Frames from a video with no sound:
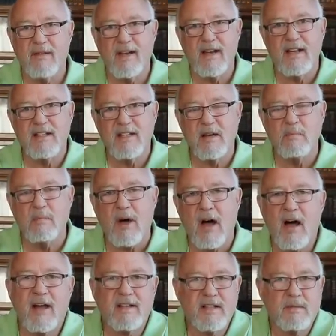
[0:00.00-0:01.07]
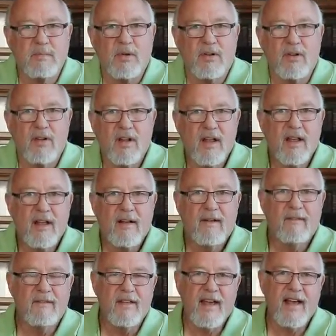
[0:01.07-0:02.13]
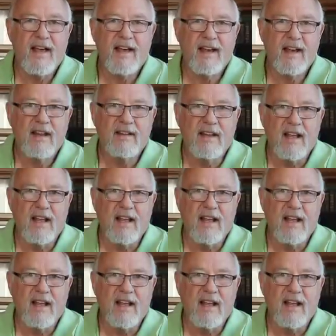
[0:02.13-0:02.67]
It is impossible that